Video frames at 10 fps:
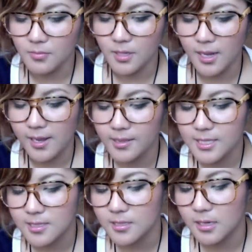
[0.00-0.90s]
And this
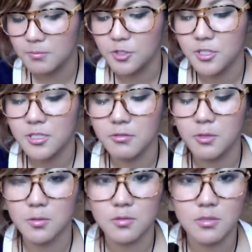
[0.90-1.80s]
is um, Jersey
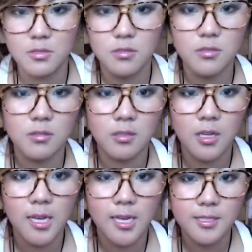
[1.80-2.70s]
Rose.
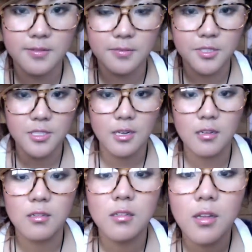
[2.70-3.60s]
It's from
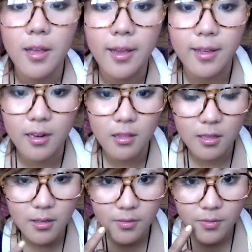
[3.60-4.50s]
Chanel. And I
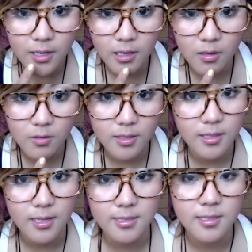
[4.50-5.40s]
love how it
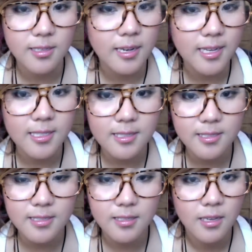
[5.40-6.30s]
has a
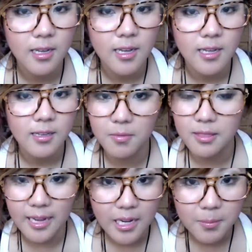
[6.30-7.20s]
nice
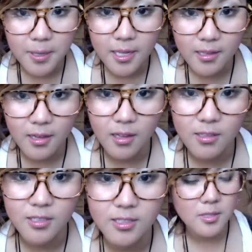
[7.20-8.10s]
light pink
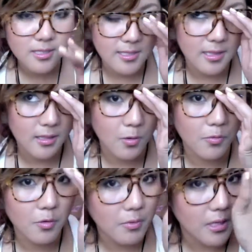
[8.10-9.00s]
color. It's nothing
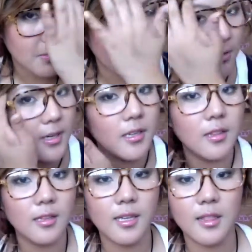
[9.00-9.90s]
overwhelming or
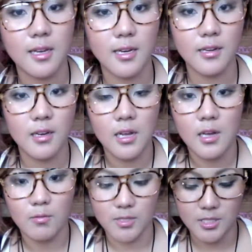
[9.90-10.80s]
anything like that,
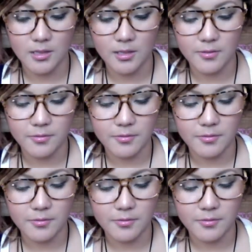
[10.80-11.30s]
which I love.